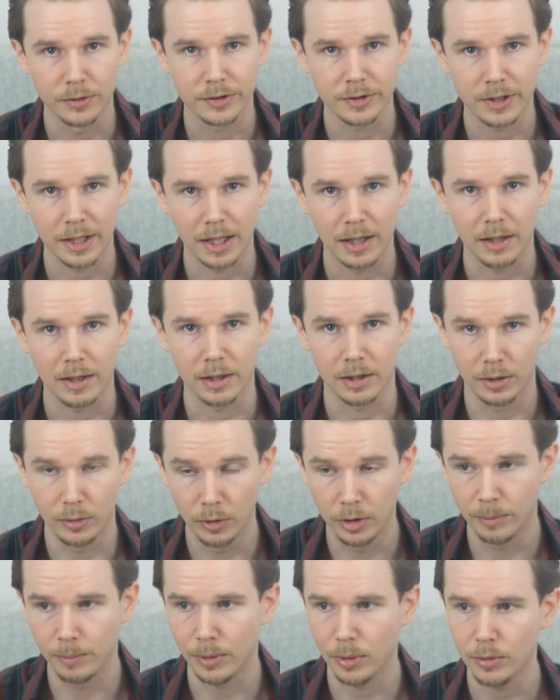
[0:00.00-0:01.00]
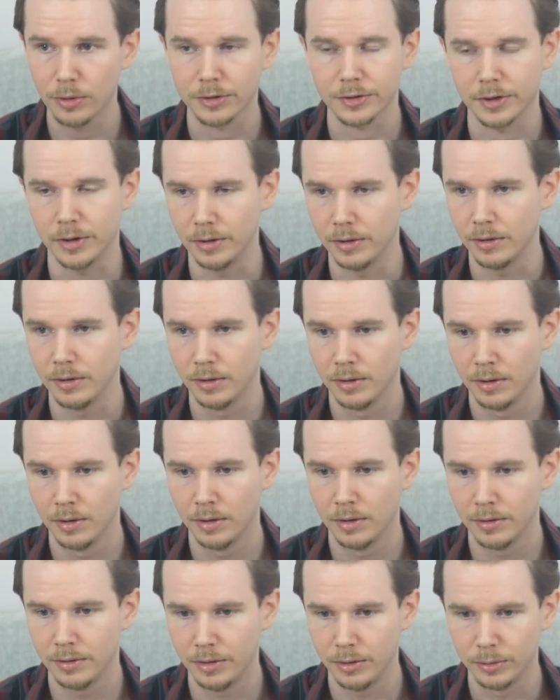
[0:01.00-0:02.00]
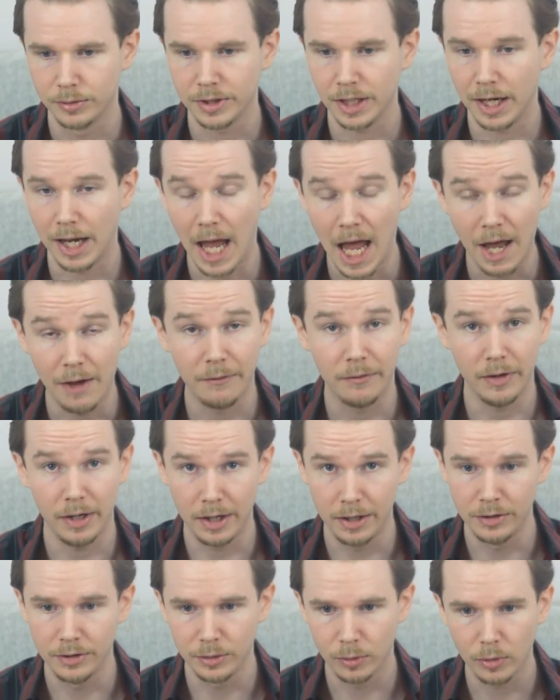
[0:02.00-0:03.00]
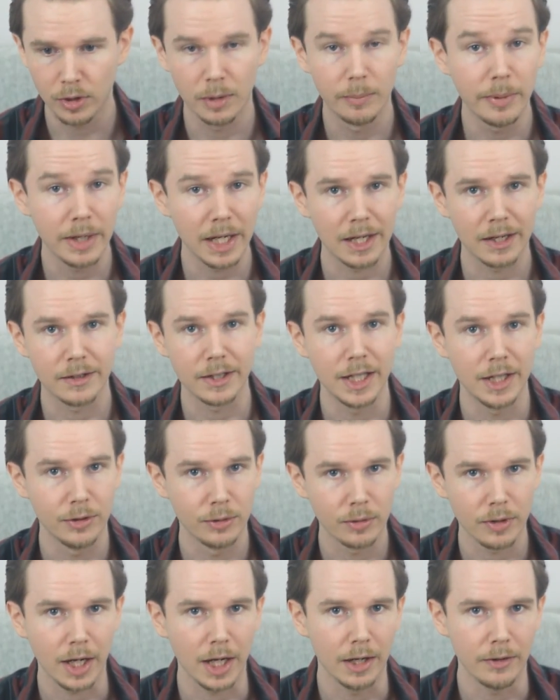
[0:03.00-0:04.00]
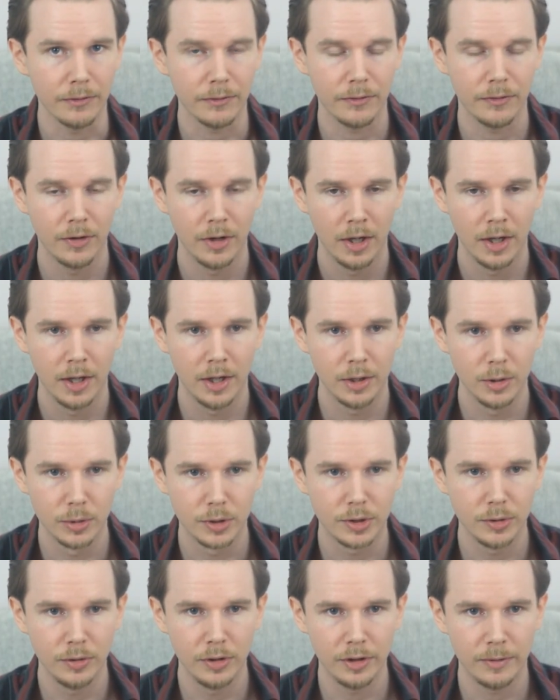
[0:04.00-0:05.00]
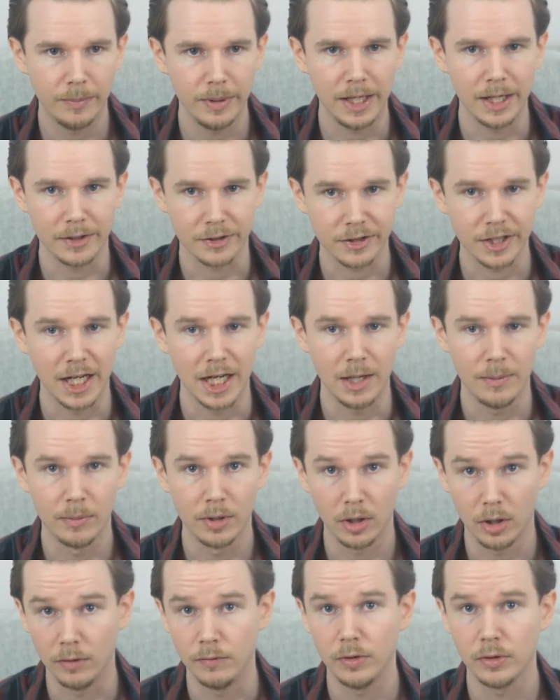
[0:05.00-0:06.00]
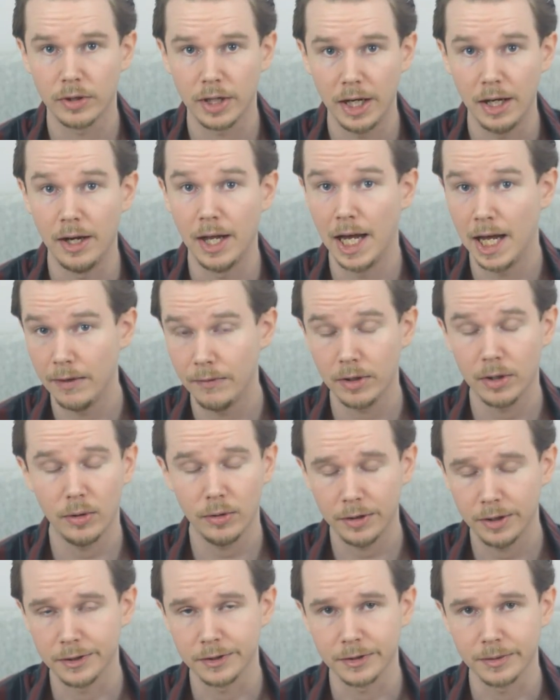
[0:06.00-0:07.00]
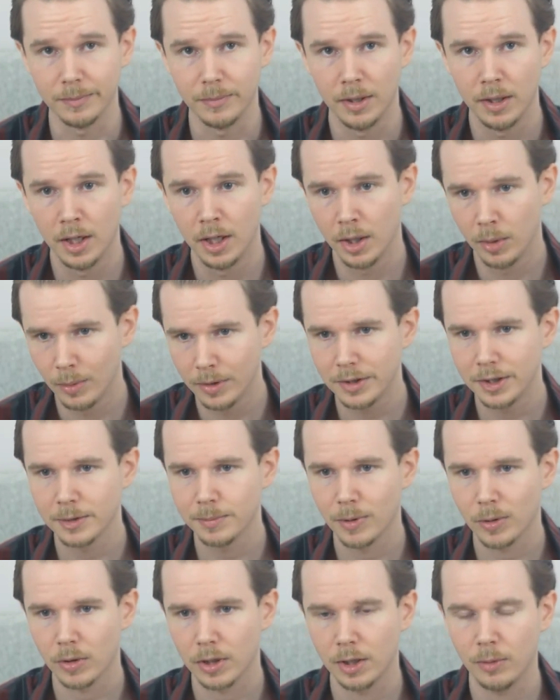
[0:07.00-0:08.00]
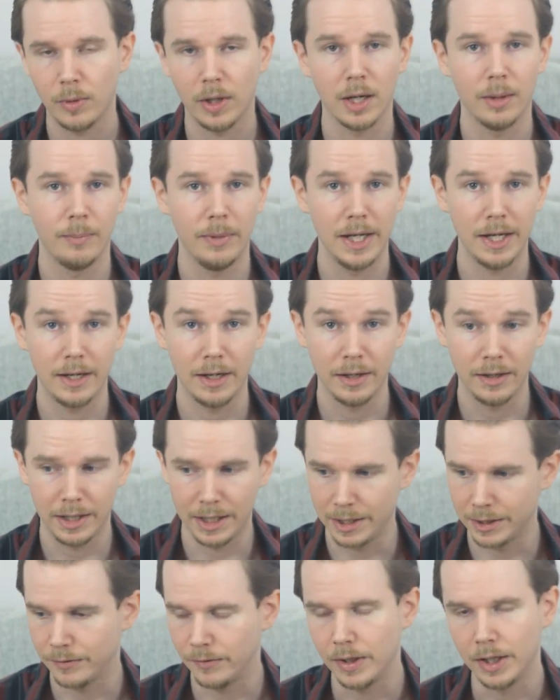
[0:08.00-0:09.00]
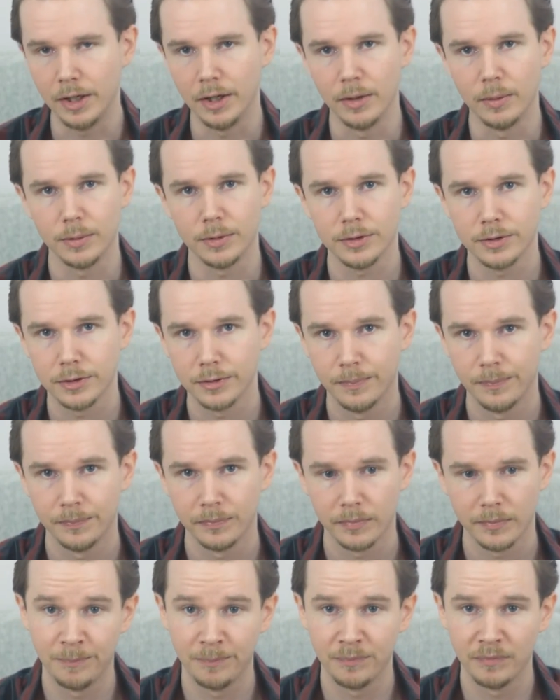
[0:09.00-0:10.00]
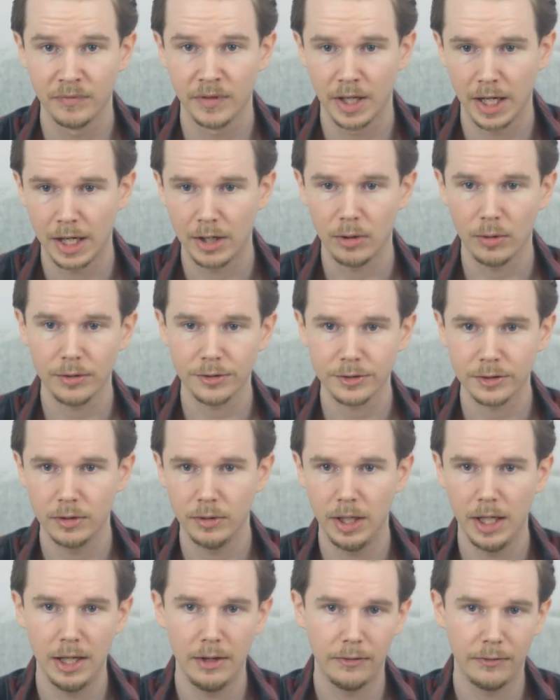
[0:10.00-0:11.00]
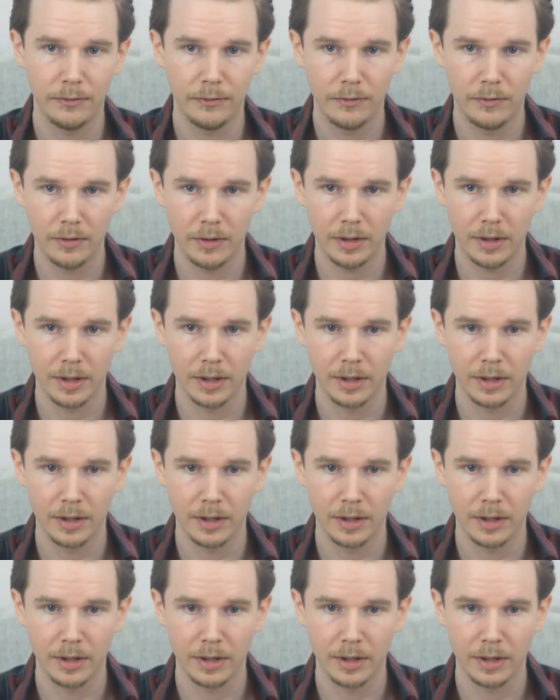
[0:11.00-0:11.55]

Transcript: still a good person. You still have enjoyability in your life. You shouldn't be ashamed of your kid having autism, which is partly why I'm making these videos. And also, if